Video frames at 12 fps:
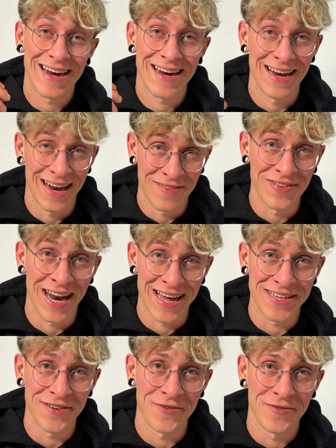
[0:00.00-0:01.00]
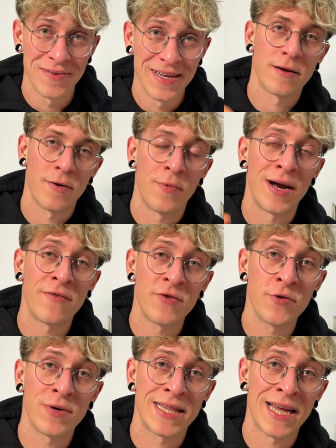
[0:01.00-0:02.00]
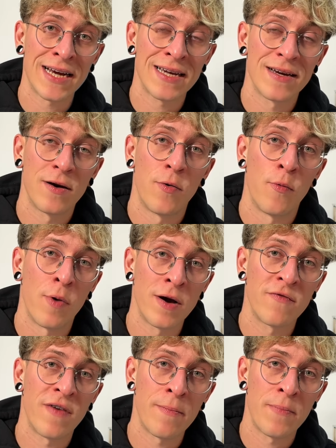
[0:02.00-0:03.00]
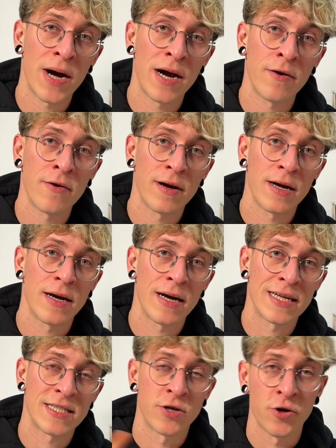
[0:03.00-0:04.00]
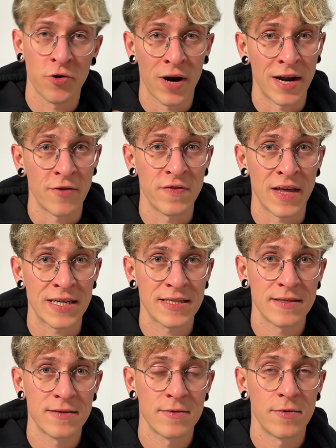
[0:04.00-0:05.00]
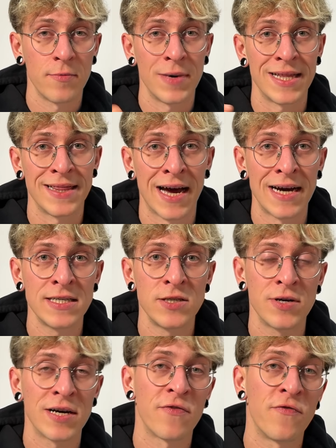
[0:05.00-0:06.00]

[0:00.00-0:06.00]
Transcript: Clavileño. Whenever you attack, 1 vampire gets another line of text. When it dies, you get a